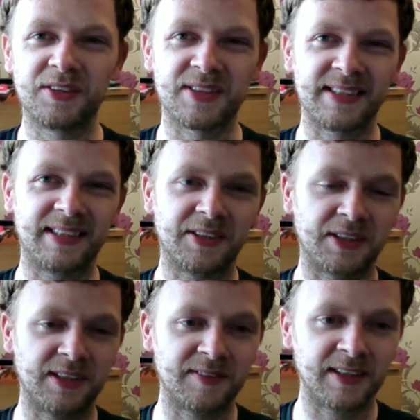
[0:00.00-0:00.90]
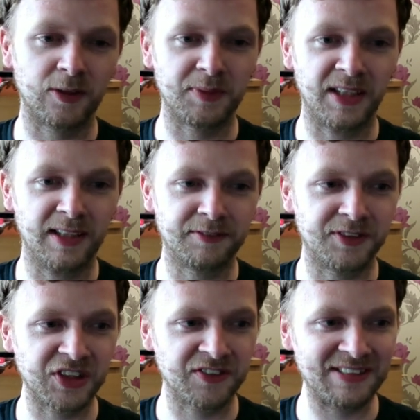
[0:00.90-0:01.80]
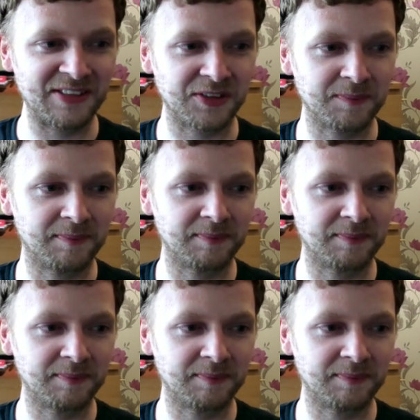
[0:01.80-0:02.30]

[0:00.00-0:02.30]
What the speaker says: just in case you need that little bit of health regeneration.